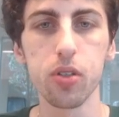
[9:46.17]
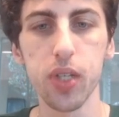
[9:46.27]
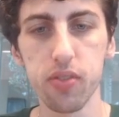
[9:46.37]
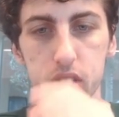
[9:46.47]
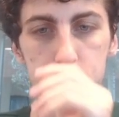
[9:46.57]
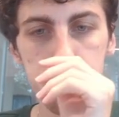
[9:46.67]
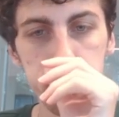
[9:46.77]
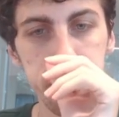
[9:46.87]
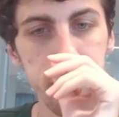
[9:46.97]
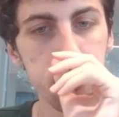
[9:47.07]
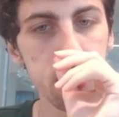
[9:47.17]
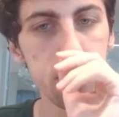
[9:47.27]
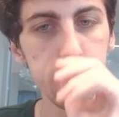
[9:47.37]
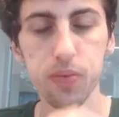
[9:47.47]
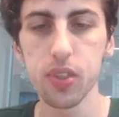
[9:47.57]
We have this new
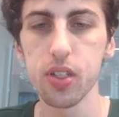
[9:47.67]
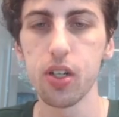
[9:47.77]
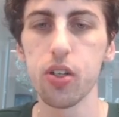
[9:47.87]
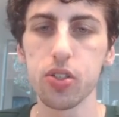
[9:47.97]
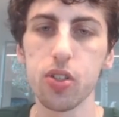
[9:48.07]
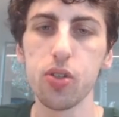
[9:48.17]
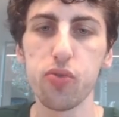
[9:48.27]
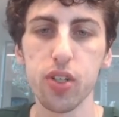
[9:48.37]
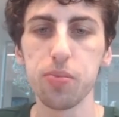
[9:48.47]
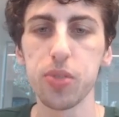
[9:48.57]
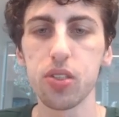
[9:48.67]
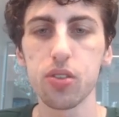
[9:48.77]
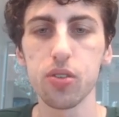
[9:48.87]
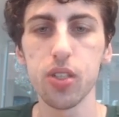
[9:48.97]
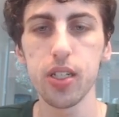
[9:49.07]
Fable also from Dusk
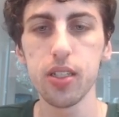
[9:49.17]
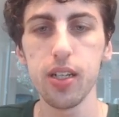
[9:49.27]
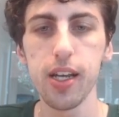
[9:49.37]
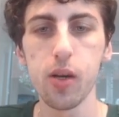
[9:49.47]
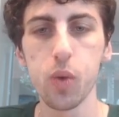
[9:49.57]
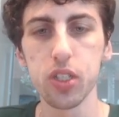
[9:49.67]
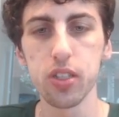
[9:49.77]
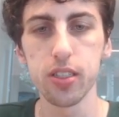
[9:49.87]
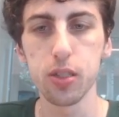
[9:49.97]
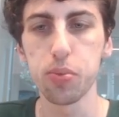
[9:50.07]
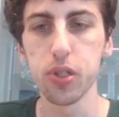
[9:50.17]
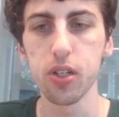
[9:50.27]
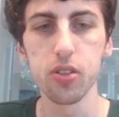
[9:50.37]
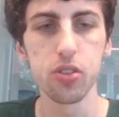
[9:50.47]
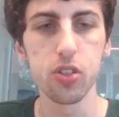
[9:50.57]
Till Dawn, which lets us put
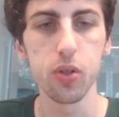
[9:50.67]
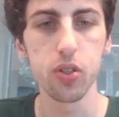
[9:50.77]
cards into